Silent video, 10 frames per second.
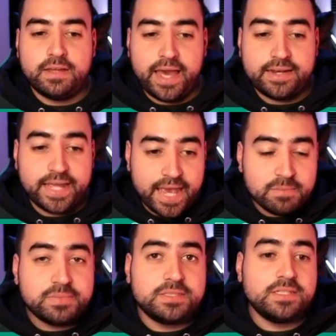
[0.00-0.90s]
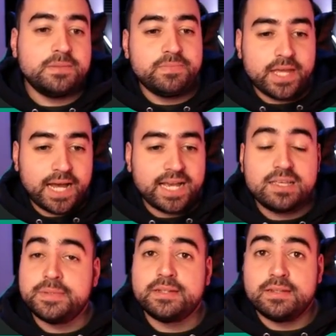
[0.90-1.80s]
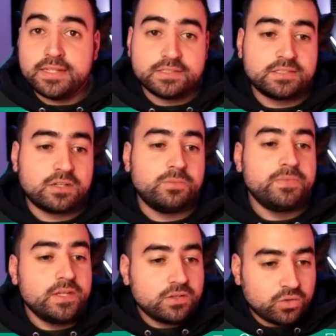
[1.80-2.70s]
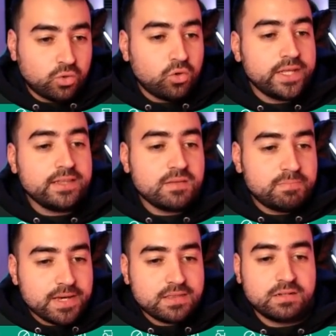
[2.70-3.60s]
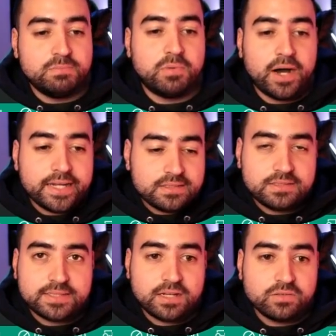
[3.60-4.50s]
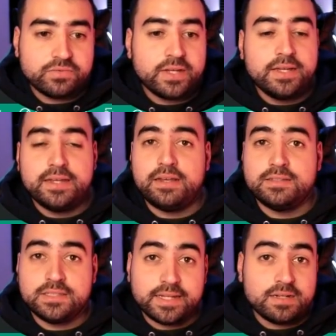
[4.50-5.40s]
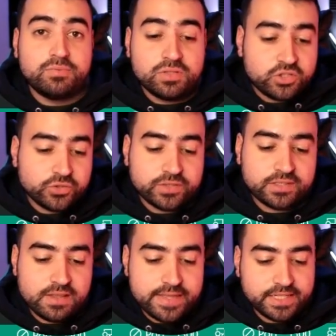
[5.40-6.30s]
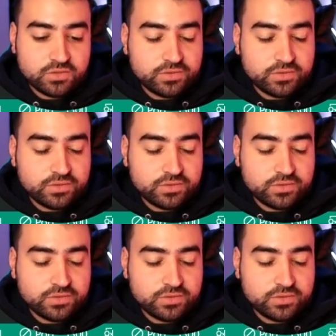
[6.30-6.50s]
an empty argument list. So calling the method by itself is going to produce this